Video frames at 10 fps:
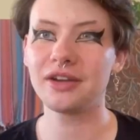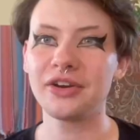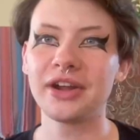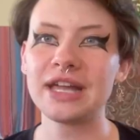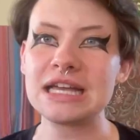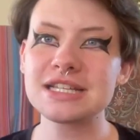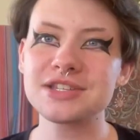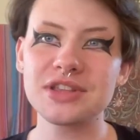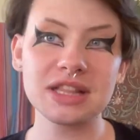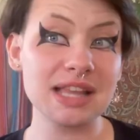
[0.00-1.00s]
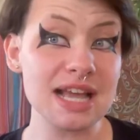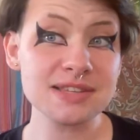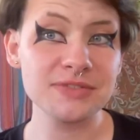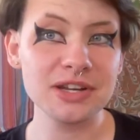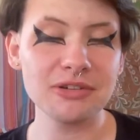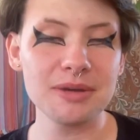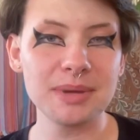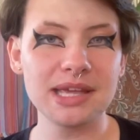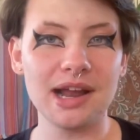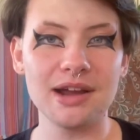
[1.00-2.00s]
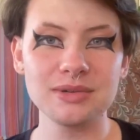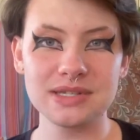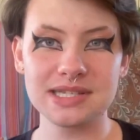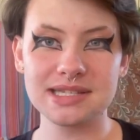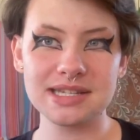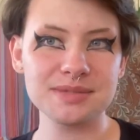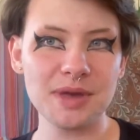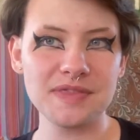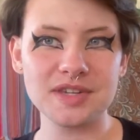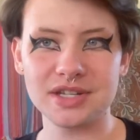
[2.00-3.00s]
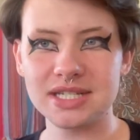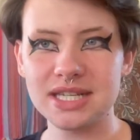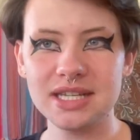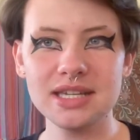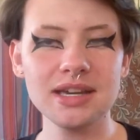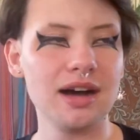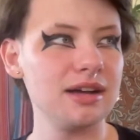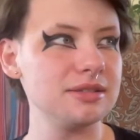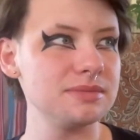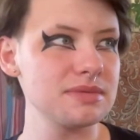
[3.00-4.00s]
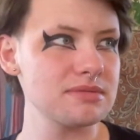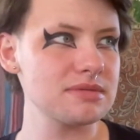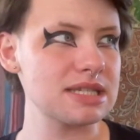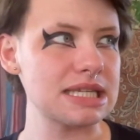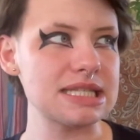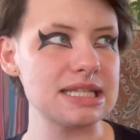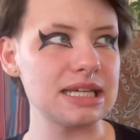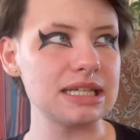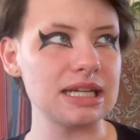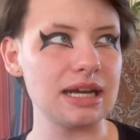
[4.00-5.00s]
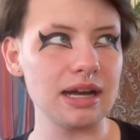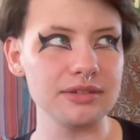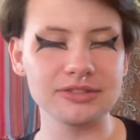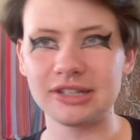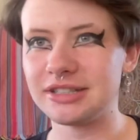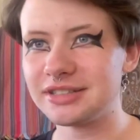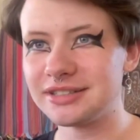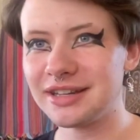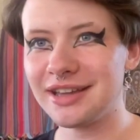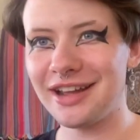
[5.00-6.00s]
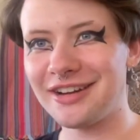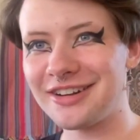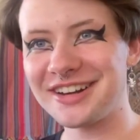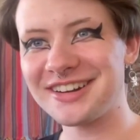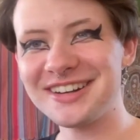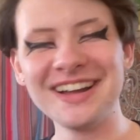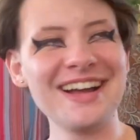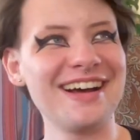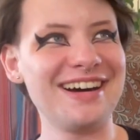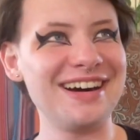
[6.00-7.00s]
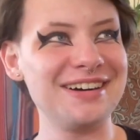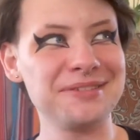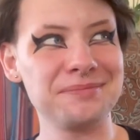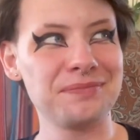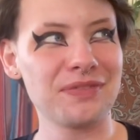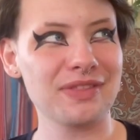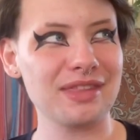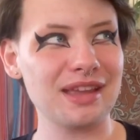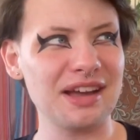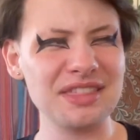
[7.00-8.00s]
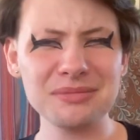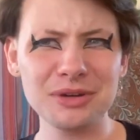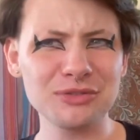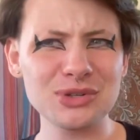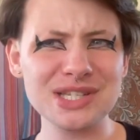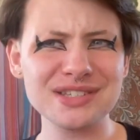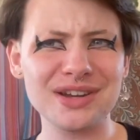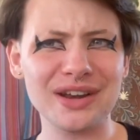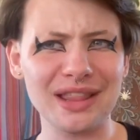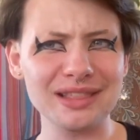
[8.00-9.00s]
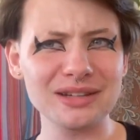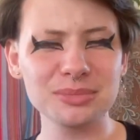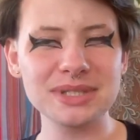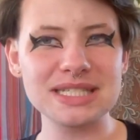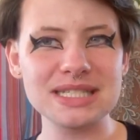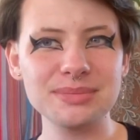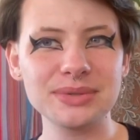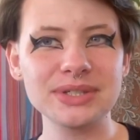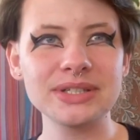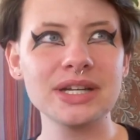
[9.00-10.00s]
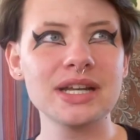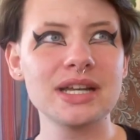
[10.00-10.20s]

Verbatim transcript: okay, so the last video I made, I was six months on T. Um, since then, I've gotten hairier. Um, I think my voice has gotten a little bit deeper,